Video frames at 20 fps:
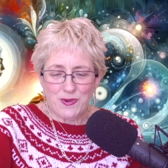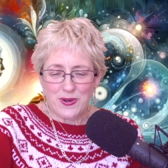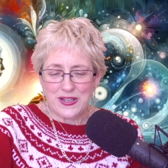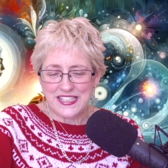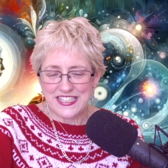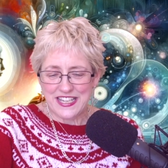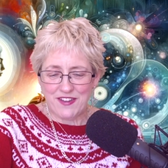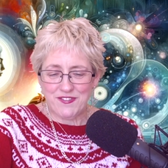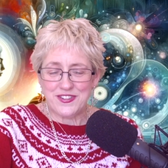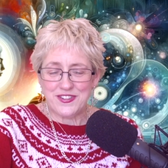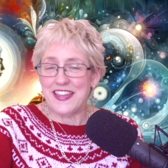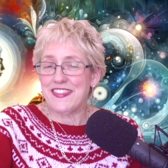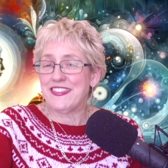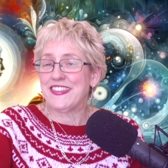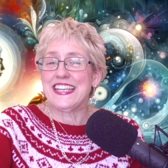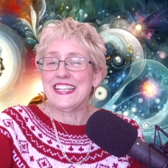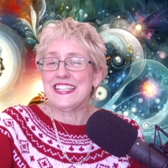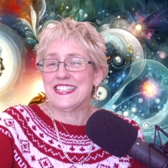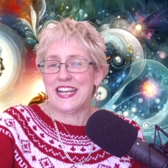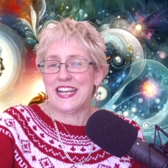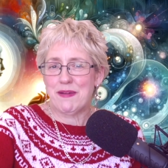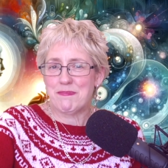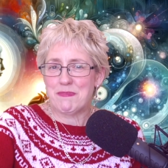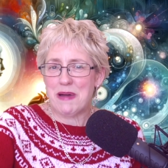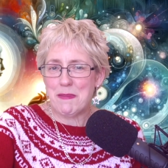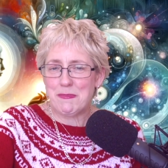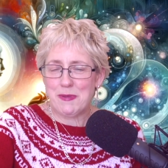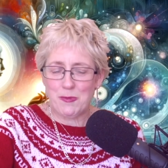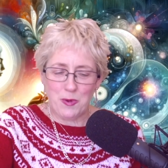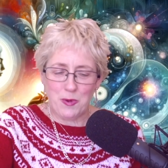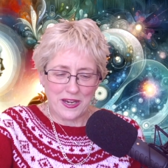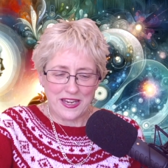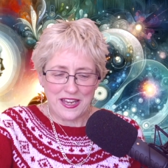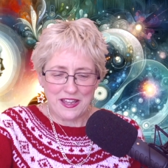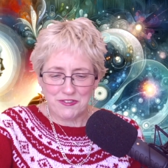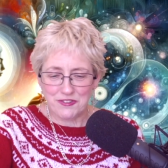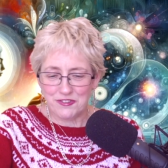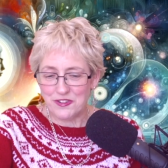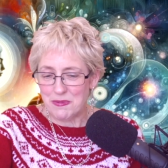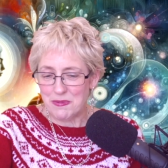once I've done these, and I might be
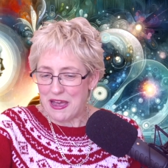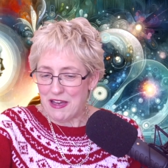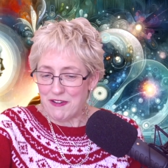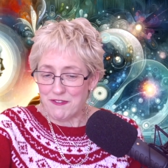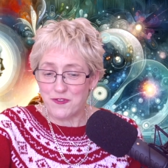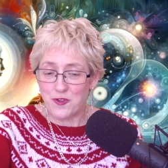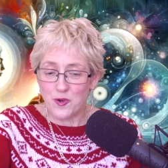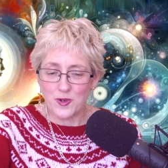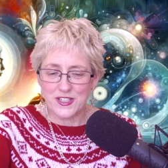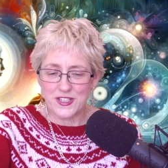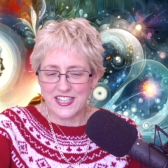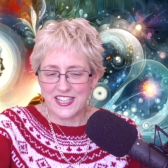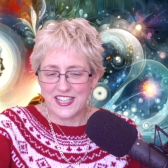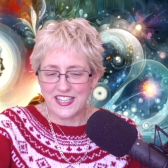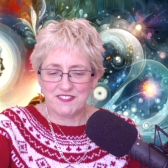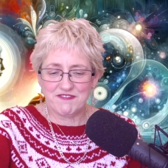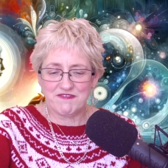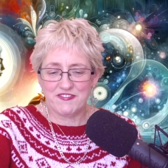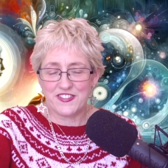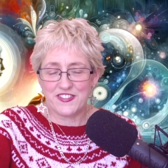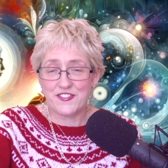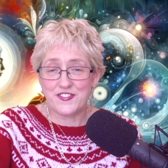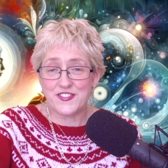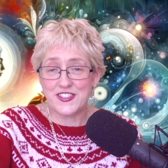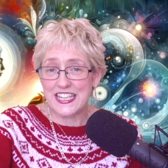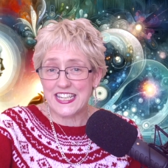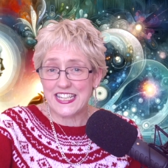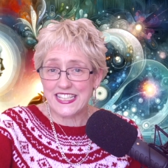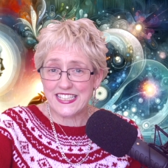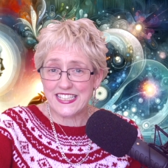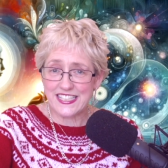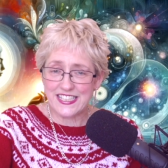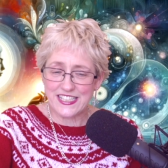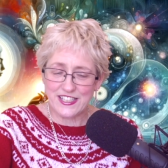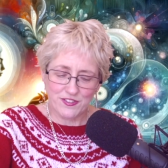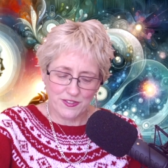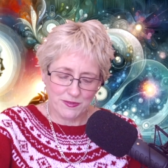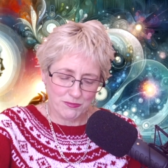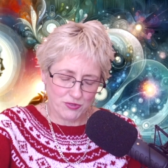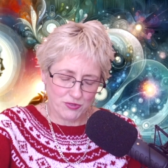working through about 14, 15
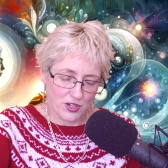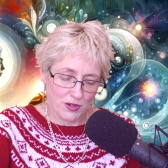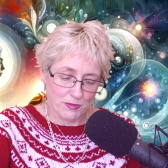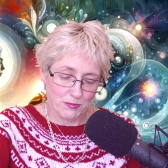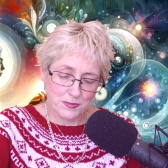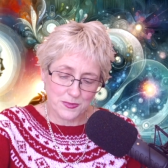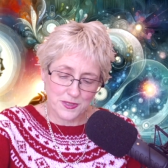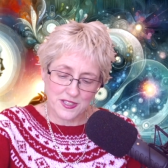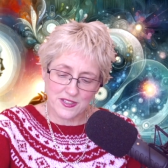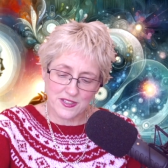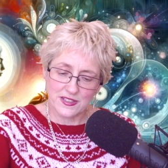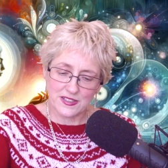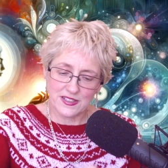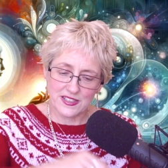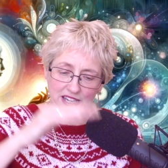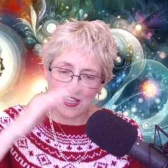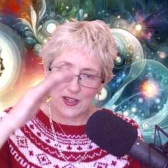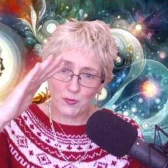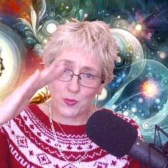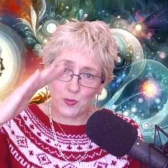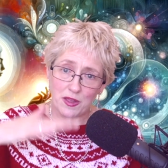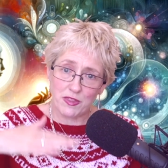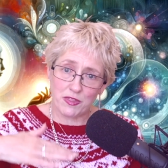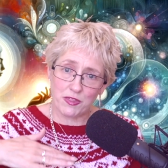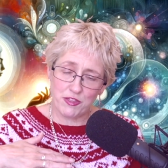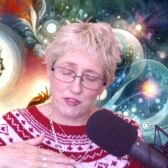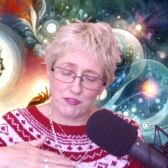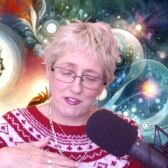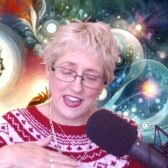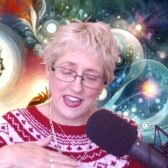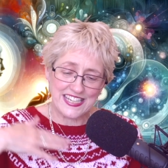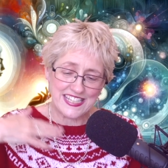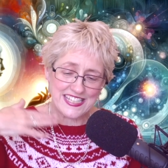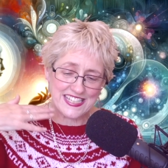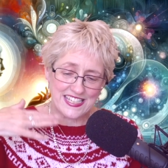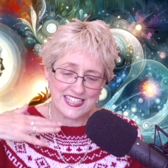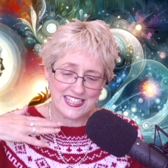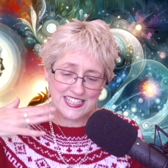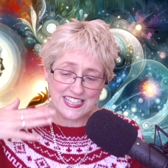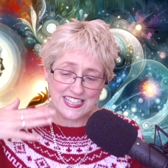different prompts in one
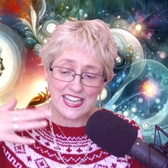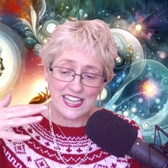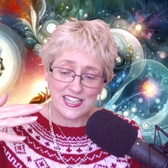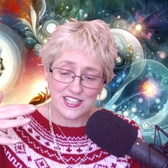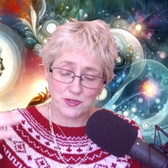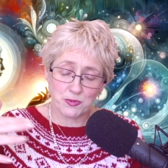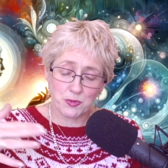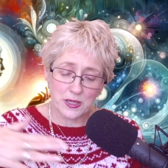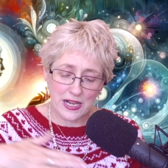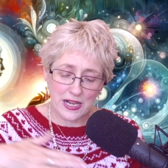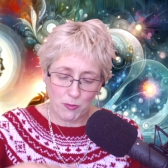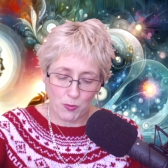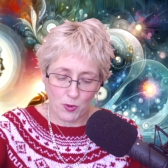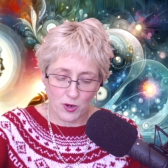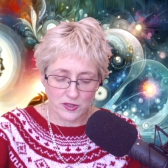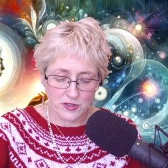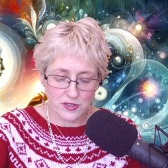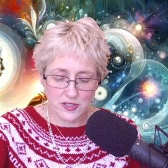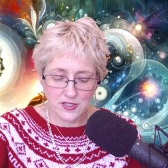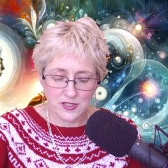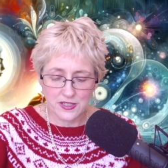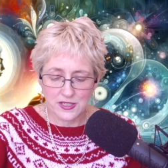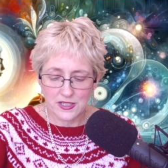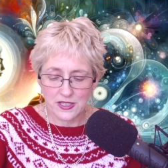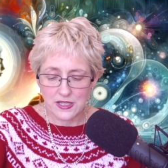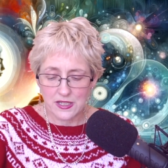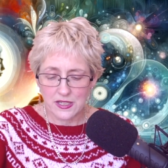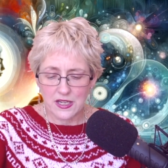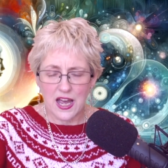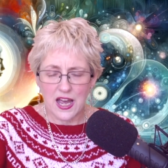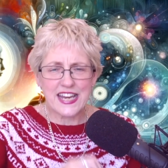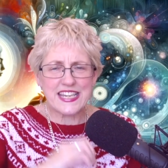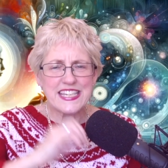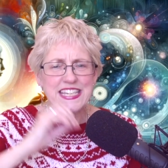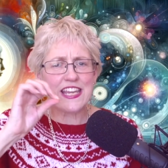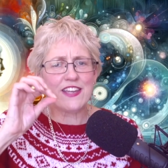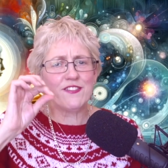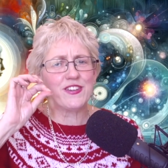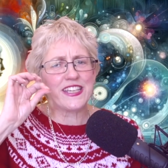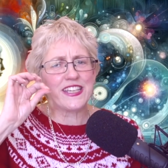thread to get to what I want. I
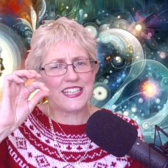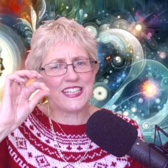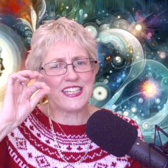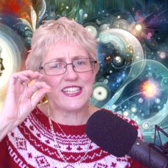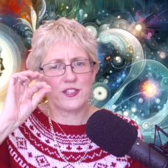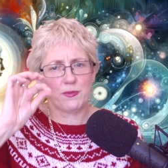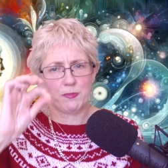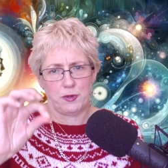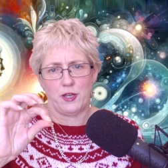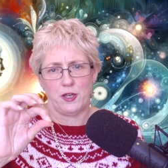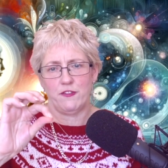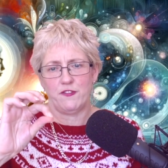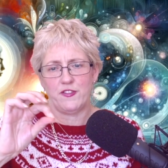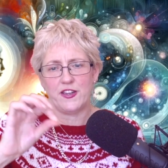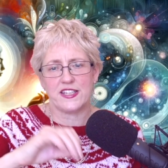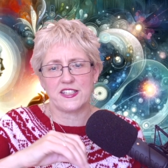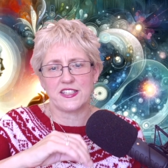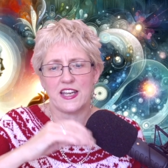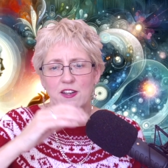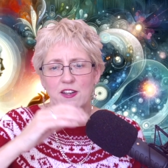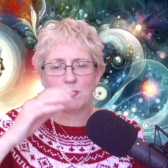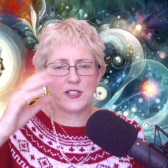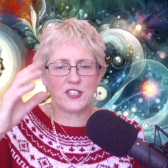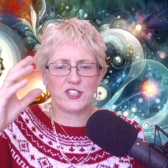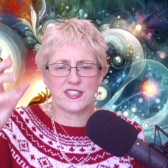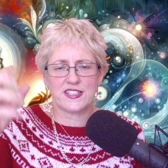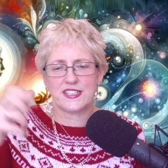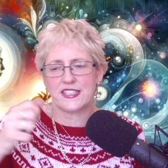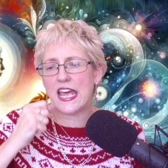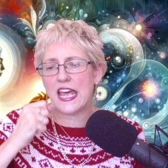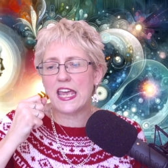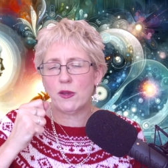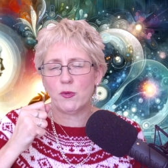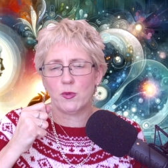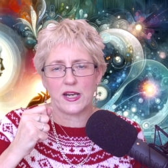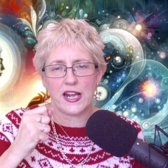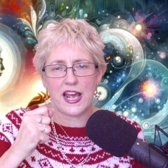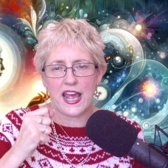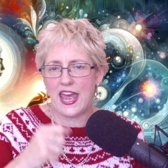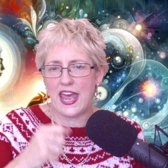never get it to perfect. I always just
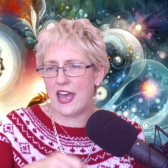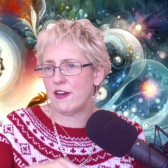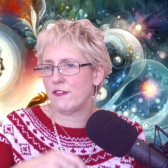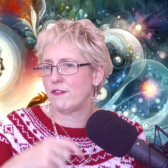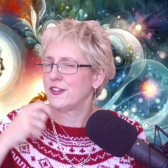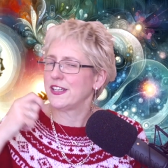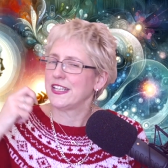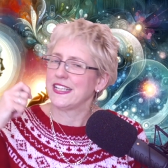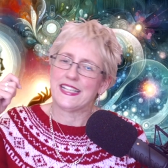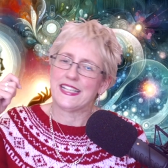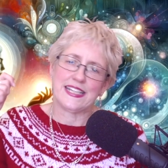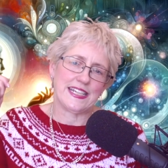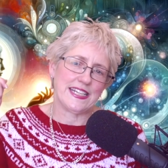take what I have